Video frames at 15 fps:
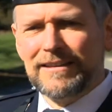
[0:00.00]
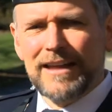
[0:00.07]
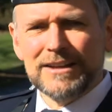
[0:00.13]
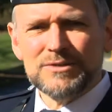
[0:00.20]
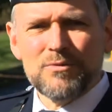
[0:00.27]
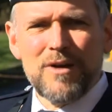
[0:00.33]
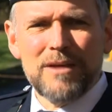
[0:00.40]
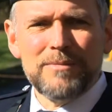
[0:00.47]

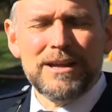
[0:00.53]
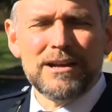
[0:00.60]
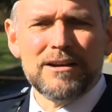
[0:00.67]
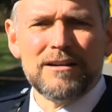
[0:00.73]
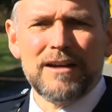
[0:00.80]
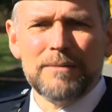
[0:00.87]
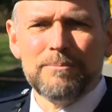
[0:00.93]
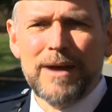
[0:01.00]
That's why I'm
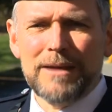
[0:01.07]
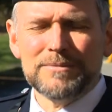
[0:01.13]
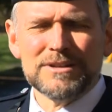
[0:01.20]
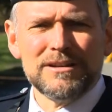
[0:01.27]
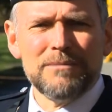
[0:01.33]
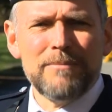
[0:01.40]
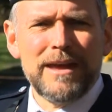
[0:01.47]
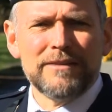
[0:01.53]
here. I piped
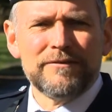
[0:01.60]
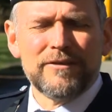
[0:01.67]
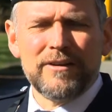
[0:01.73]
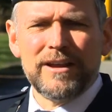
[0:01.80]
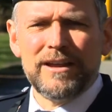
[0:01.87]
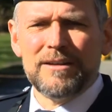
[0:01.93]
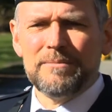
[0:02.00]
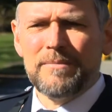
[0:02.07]
a lament
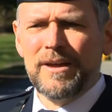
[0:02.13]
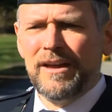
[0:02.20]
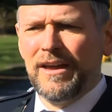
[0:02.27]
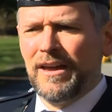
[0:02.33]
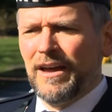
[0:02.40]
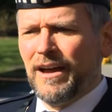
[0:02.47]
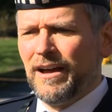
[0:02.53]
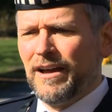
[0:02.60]
for him
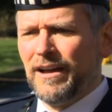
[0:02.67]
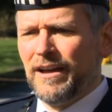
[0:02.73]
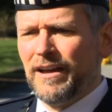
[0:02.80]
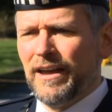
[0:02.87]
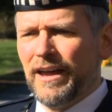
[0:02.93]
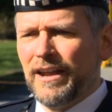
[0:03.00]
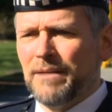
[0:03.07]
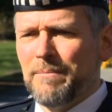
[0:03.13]

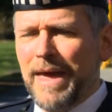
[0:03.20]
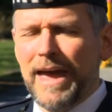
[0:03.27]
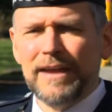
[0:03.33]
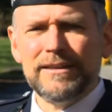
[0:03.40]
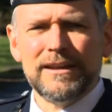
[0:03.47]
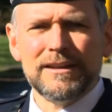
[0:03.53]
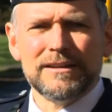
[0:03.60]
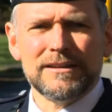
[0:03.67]
uh, and a
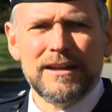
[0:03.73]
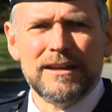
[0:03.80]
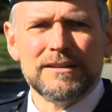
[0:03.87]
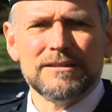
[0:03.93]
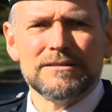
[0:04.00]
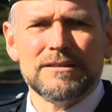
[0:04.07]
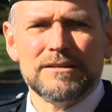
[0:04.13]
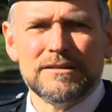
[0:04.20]
man that, that
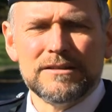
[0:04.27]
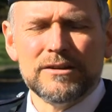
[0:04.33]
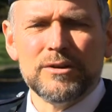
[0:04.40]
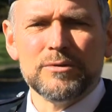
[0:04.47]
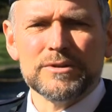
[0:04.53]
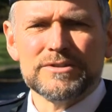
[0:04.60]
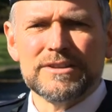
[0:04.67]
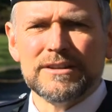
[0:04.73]
you
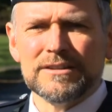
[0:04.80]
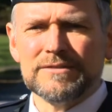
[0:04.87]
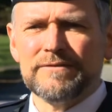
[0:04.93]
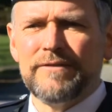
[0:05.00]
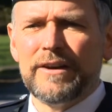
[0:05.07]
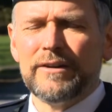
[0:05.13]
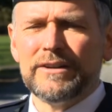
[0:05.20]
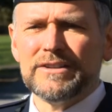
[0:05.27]
know, is, is
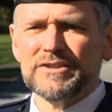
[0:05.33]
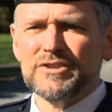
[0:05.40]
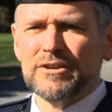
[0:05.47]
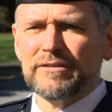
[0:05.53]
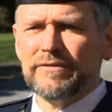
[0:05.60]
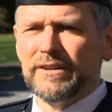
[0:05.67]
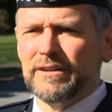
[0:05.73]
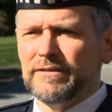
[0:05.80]
very
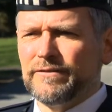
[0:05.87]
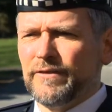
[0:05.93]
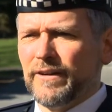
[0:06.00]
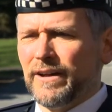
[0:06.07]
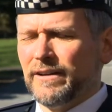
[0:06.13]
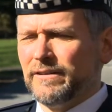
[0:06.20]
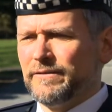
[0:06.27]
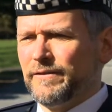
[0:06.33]
deserving of,
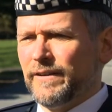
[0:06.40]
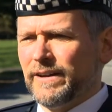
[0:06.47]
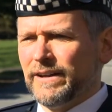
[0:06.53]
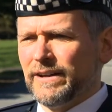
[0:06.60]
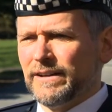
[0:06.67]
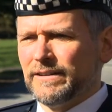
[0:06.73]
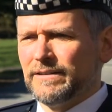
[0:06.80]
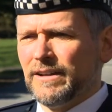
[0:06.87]
of
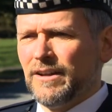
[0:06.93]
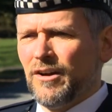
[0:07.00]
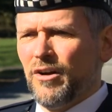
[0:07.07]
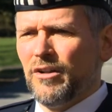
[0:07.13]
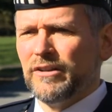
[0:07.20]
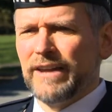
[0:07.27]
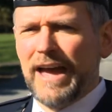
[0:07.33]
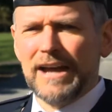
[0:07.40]
uh,
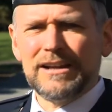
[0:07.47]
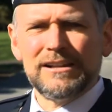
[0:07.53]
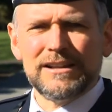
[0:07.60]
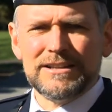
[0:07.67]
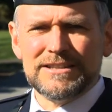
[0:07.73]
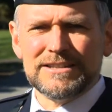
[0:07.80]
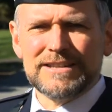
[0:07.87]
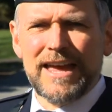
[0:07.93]
all the
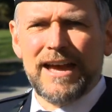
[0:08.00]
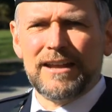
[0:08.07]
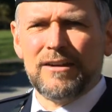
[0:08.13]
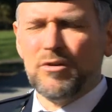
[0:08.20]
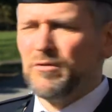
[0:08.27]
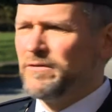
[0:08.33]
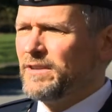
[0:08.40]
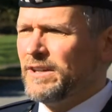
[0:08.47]
accolades he's had
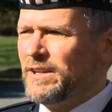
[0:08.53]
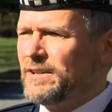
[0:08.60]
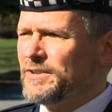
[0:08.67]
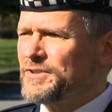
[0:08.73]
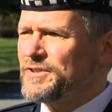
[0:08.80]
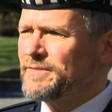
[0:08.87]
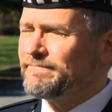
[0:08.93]
over the years.